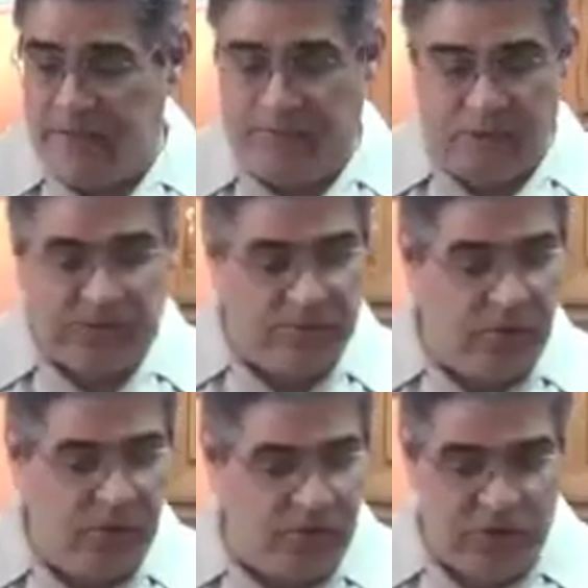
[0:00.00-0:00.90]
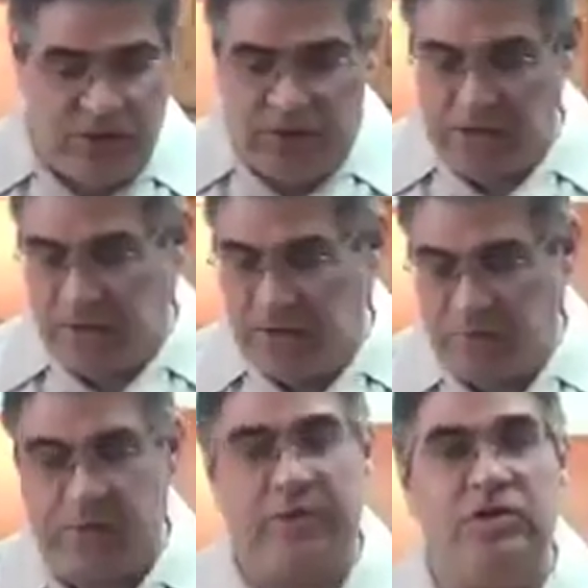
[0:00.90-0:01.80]
First of all, you need
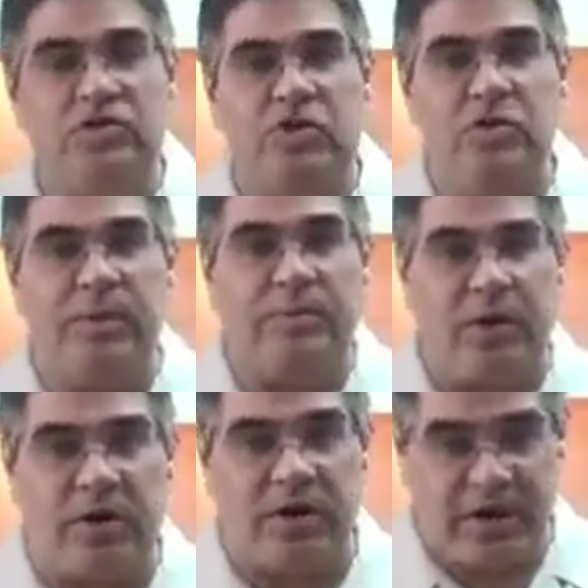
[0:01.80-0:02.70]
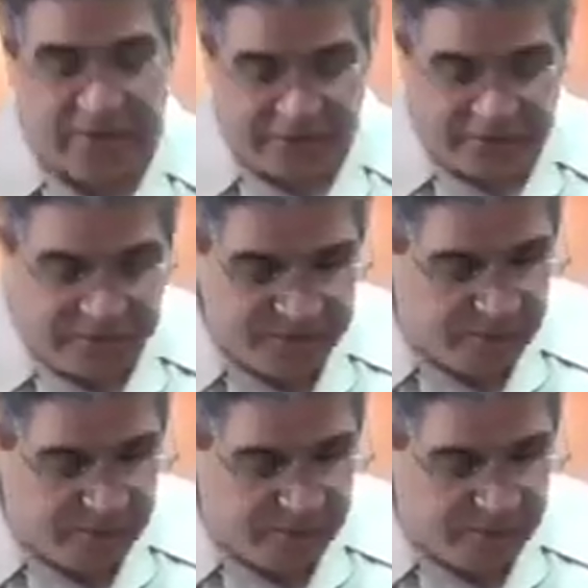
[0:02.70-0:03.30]
one of these Cuban percolators.